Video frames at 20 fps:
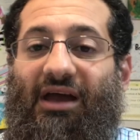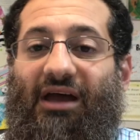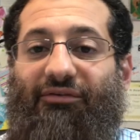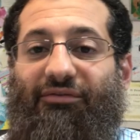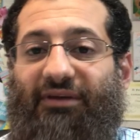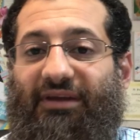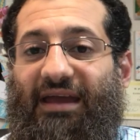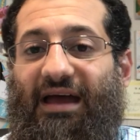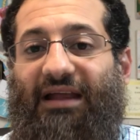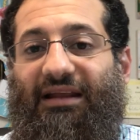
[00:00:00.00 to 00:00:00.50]

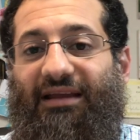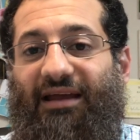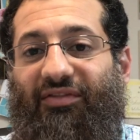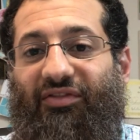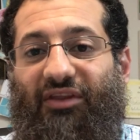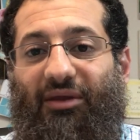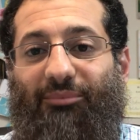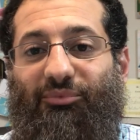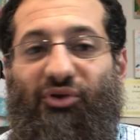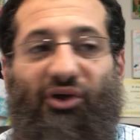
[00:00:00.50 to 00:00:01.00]
If he can't
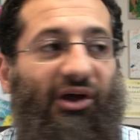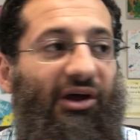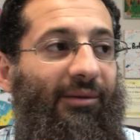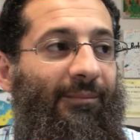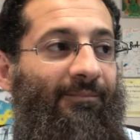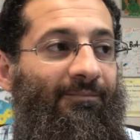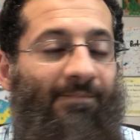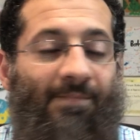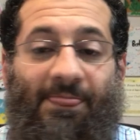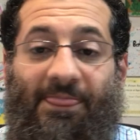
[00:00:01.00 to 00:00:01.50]
get them to
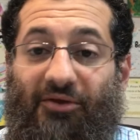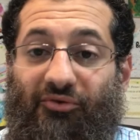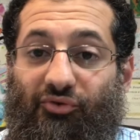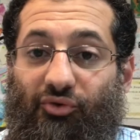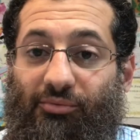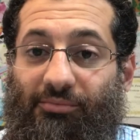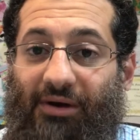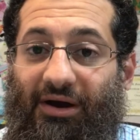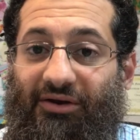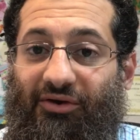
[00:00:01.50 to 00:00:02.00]

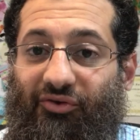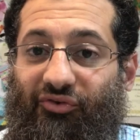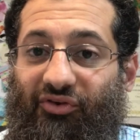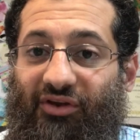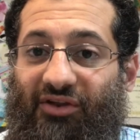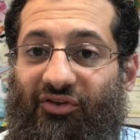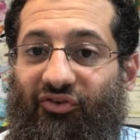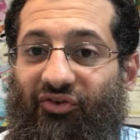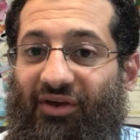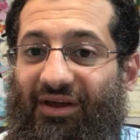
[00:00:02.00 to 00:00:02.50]
do minor
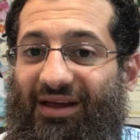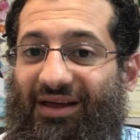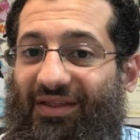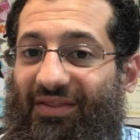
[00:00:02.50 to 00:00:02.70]
sins,